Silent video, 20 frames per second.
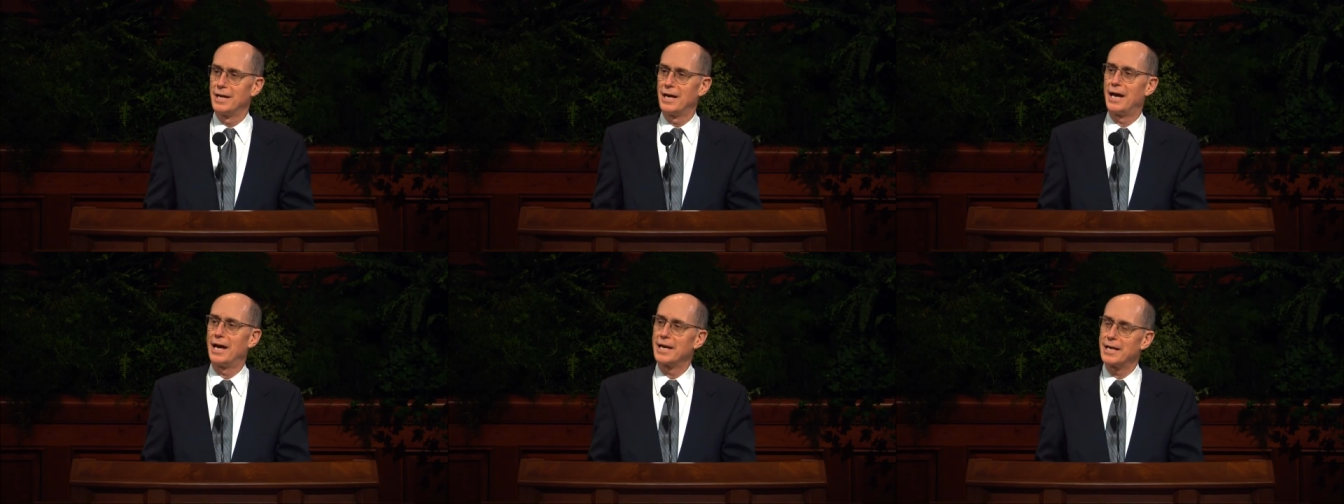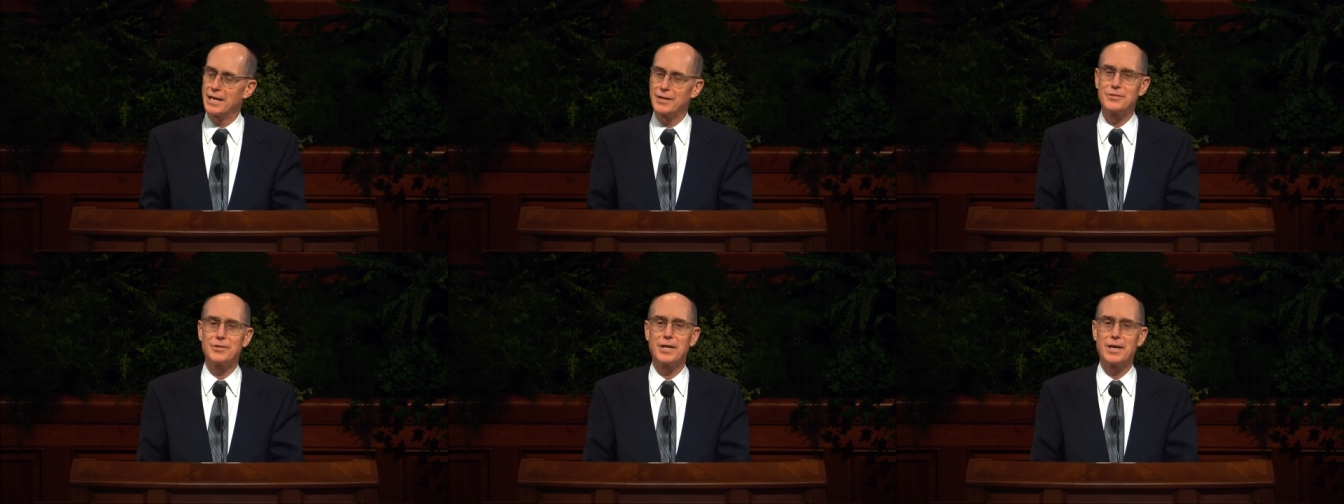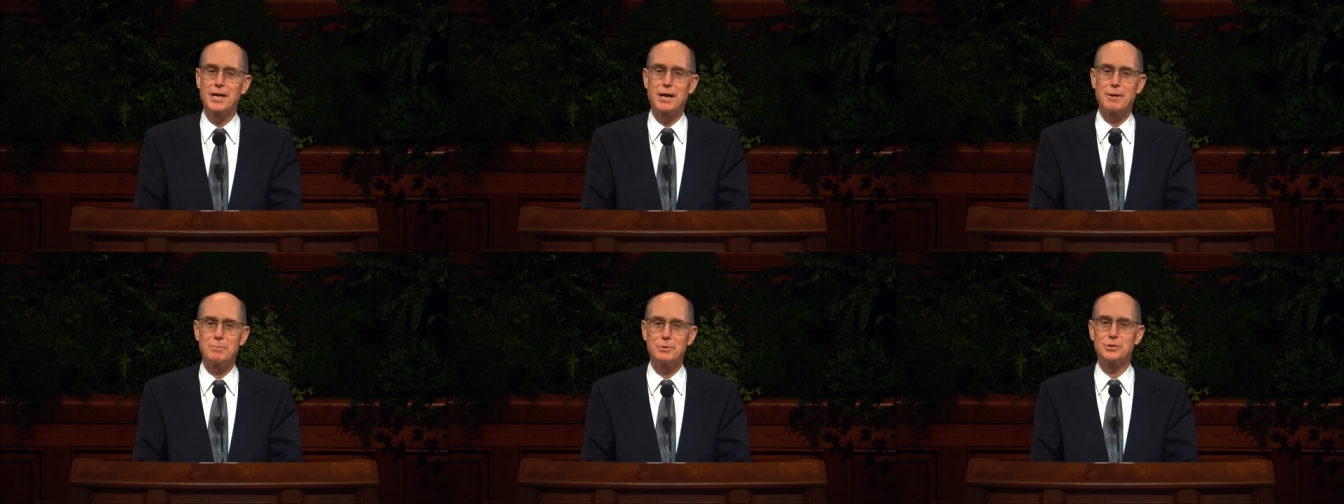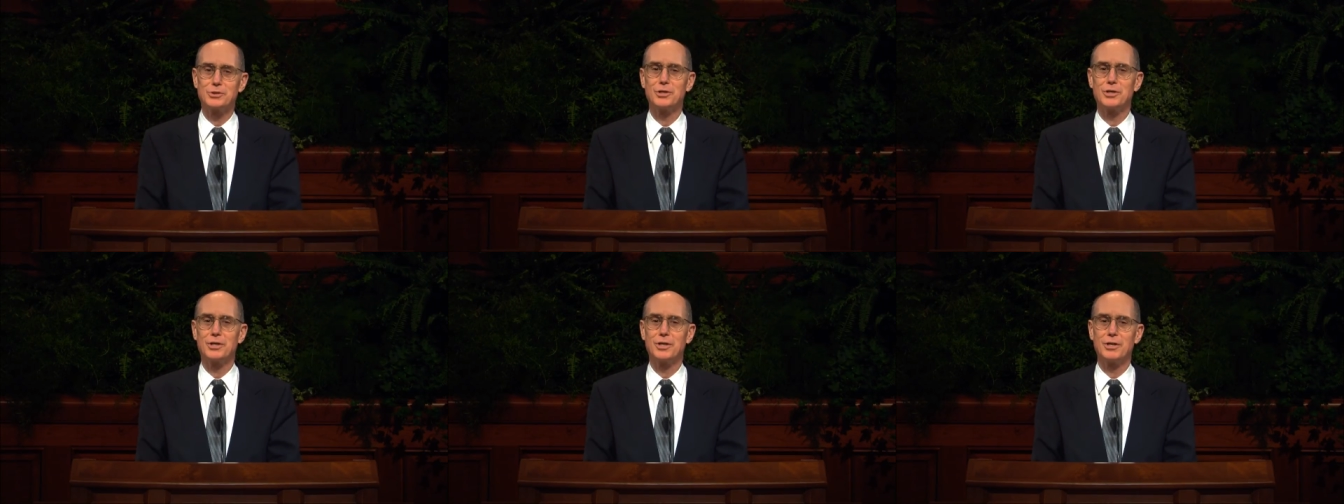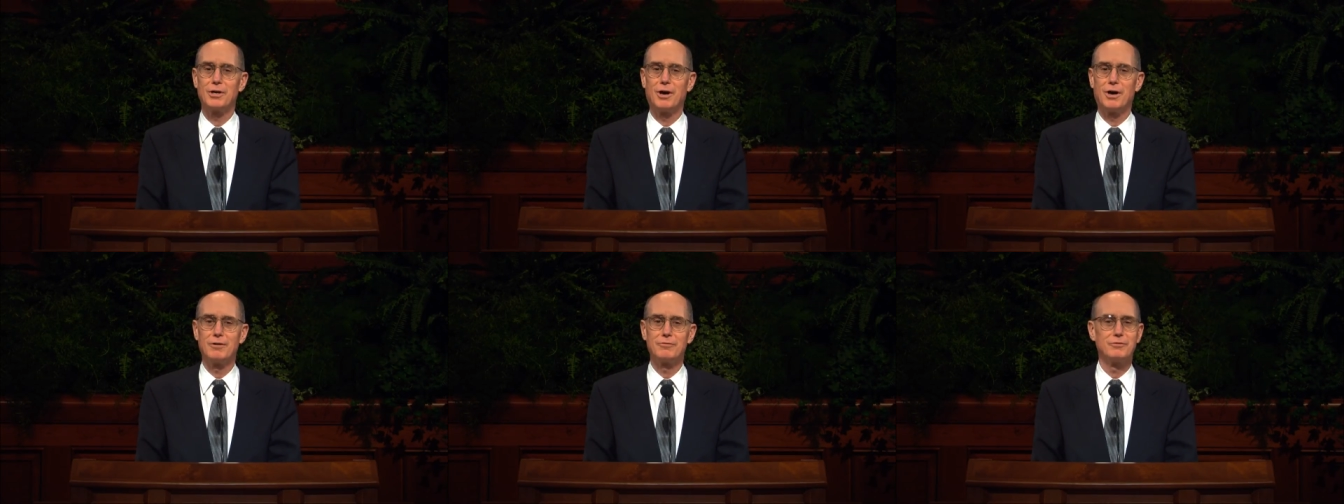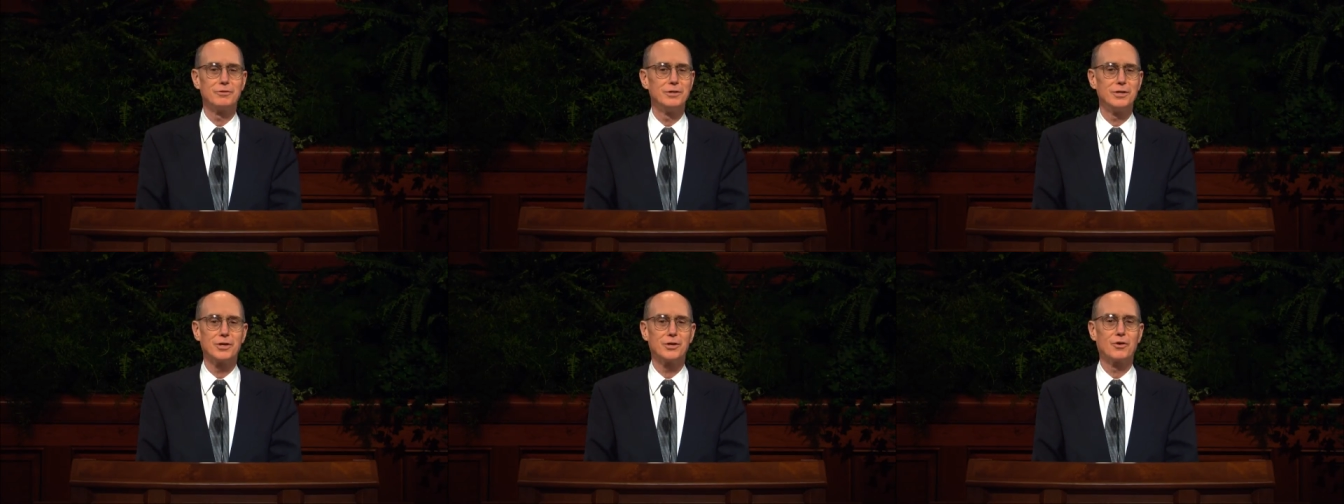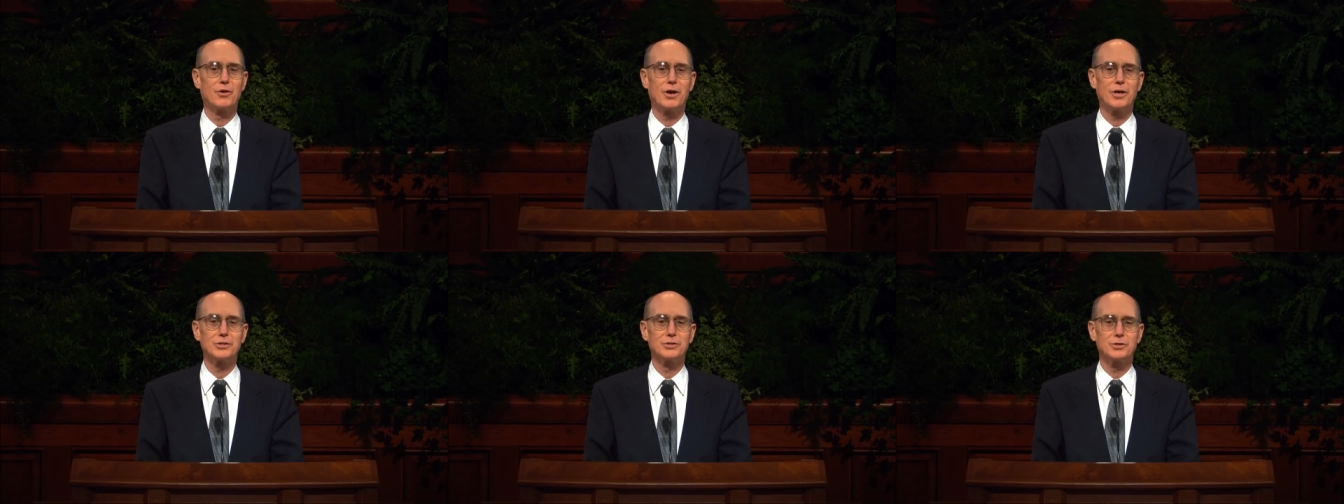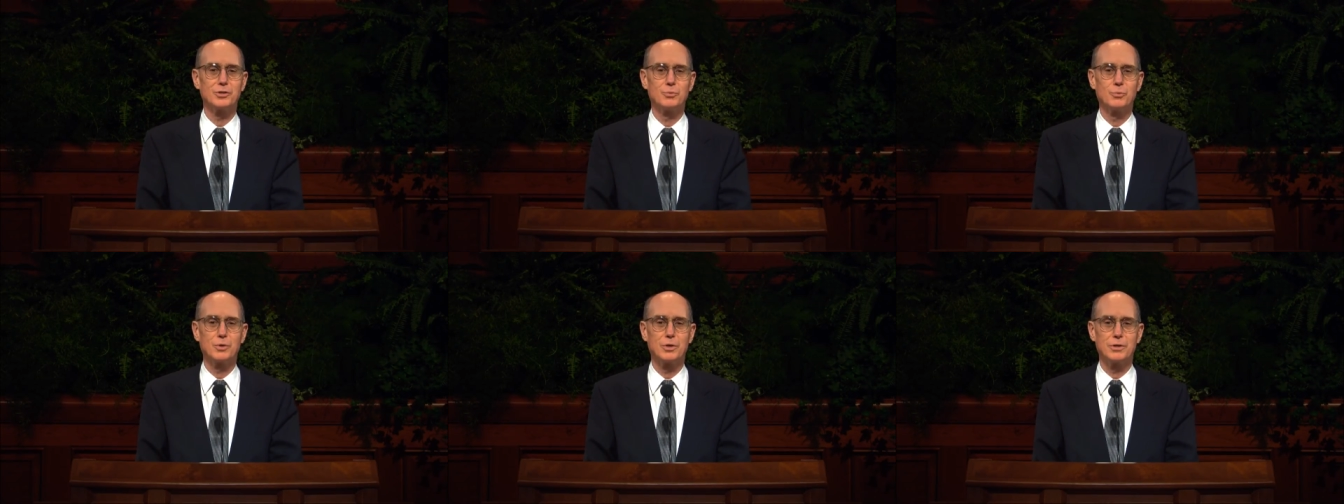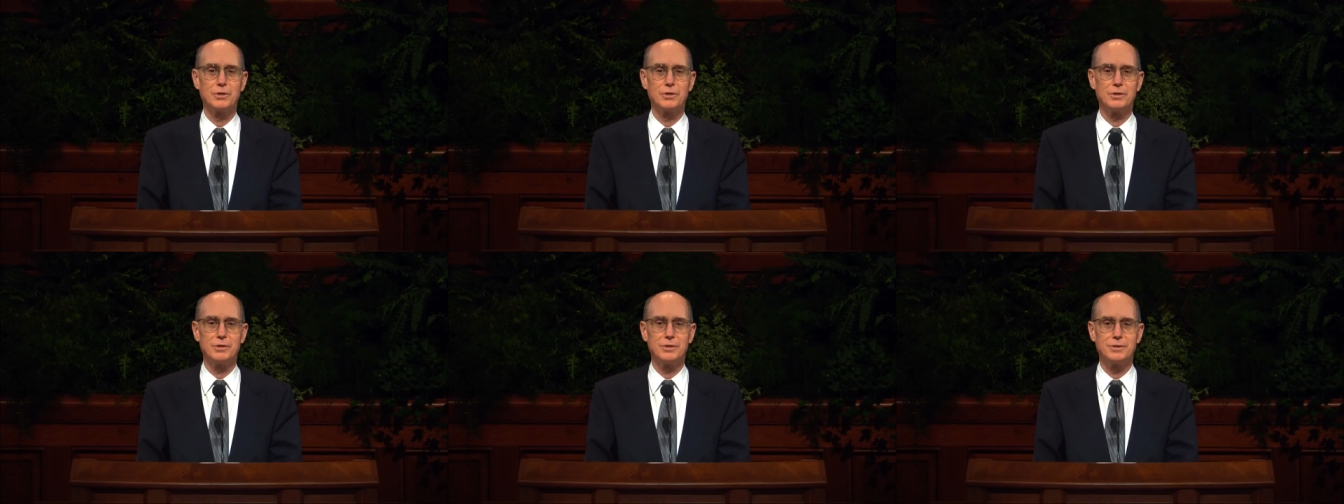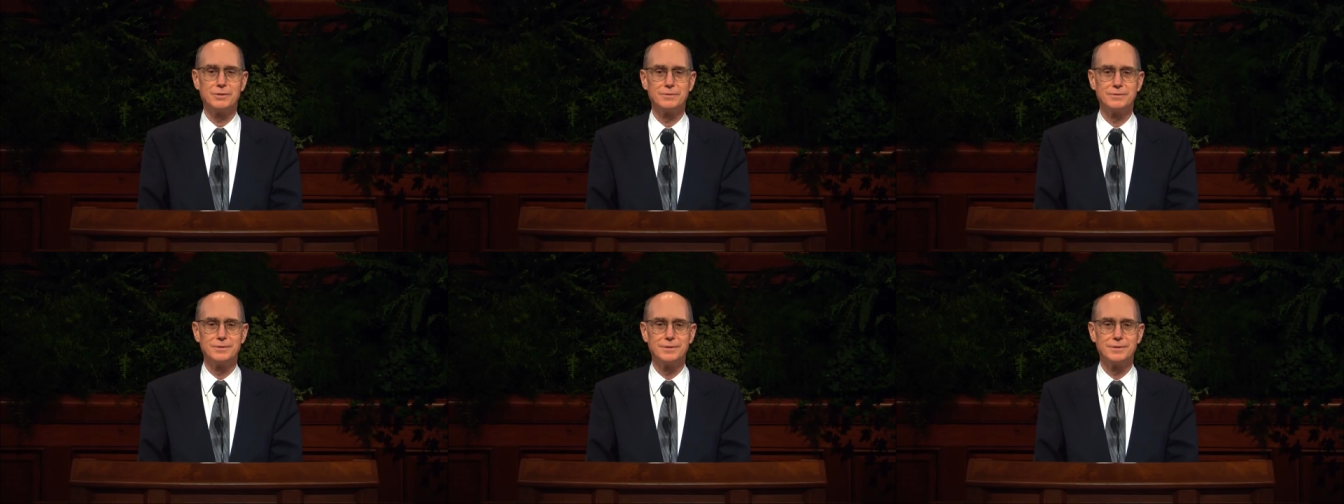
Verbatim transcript: I get that opportunity often across the world.